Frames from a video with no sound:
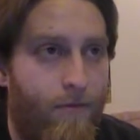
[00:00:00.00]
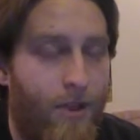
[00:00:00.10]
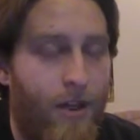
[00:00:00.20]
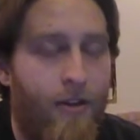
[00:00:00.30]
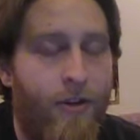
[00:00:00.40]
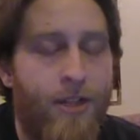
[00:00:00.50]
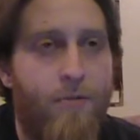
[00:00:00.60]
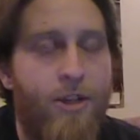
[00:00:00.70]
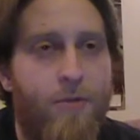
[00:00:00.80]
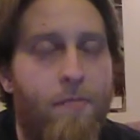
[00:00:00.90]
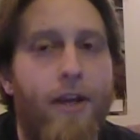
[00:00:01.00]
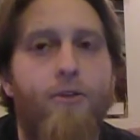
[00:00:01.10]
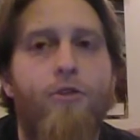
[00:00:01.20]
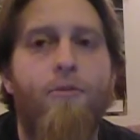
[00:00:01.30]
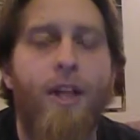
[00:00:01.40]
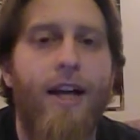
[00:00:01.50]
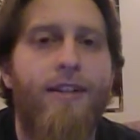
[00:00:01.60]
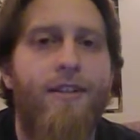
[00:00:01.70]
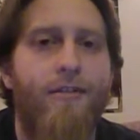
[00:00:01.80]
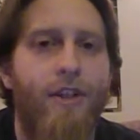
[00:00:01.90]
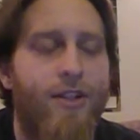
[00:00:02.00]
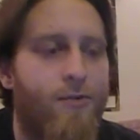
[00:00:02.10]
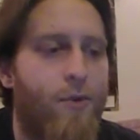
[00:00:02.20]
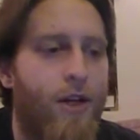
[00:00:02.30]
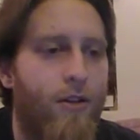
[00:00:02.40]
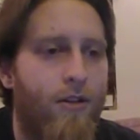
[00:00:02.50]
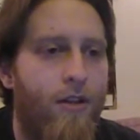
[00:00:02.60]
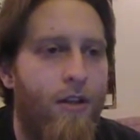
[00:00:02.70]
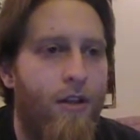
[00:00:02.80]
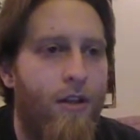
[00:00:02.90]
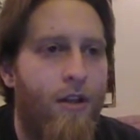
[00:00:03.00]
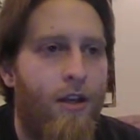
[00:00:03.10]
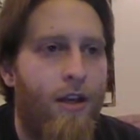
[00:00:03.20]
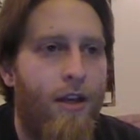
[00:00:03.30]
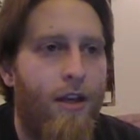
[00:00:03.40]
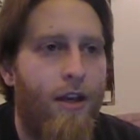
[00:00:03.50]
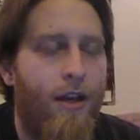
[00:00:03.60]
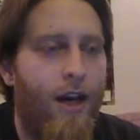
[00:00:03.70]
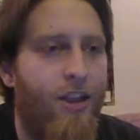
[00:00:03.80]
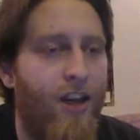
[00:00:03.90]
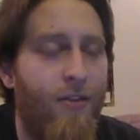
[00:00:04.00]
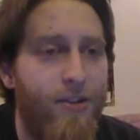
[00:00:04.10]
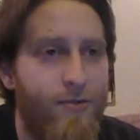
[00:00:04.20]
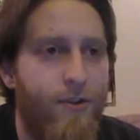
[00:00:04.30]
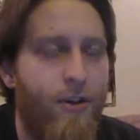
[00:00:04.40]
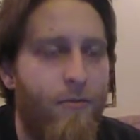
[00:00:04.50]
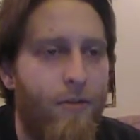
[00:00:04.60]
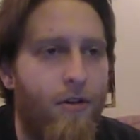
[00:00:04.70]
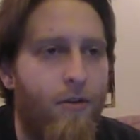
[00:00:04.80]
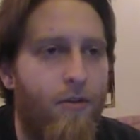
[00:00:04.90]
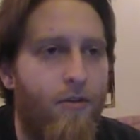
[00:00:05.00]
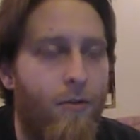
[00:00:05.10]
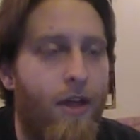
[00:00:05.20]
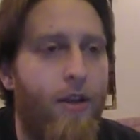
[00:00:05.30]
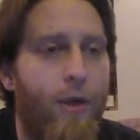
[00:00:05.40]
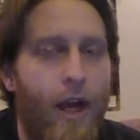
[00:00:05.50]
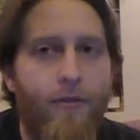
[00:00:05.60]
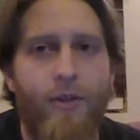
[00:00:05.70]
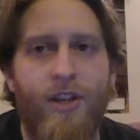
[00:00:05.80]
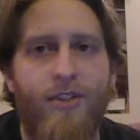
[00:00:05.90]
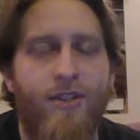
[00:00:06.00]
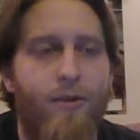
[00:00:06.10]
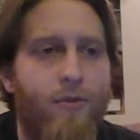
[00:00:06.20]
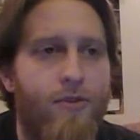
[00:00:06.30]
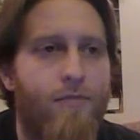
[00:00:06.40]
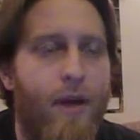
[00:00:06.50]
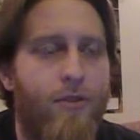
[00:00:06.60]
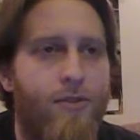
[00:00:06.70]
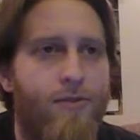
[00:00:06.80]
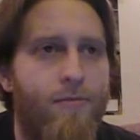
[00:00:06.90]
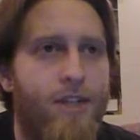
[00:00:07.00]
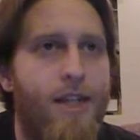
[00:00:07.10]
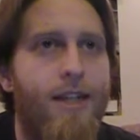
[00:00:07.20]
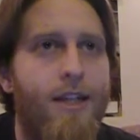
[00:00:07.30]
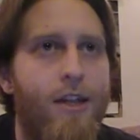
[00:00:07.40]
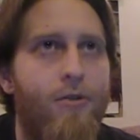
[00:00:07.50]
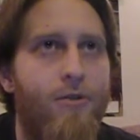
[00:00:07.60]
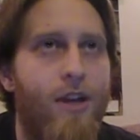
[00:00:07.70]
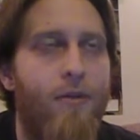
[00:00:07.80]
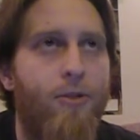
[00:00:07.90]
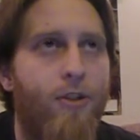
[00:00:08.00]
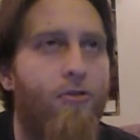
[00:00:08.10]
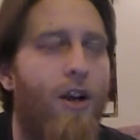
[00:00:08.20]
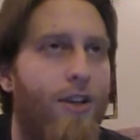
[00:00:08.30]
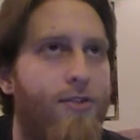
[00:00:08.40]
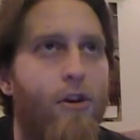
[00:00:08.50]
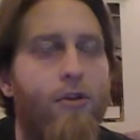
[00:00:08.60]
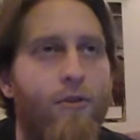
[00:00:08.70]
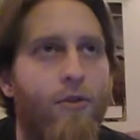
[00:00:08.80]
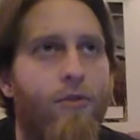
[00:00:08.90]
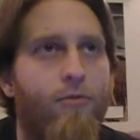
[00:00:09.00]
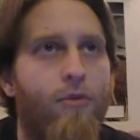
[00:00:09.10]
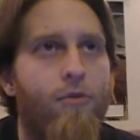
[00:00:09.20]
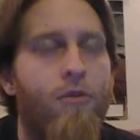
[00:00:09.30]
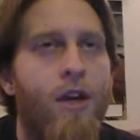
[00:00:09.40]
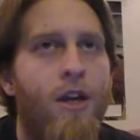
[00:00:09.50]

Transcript: I forgot to mention Paranormal Activity as well. I thought this film, the way they were advertising it, was about some deity who was able to cross over through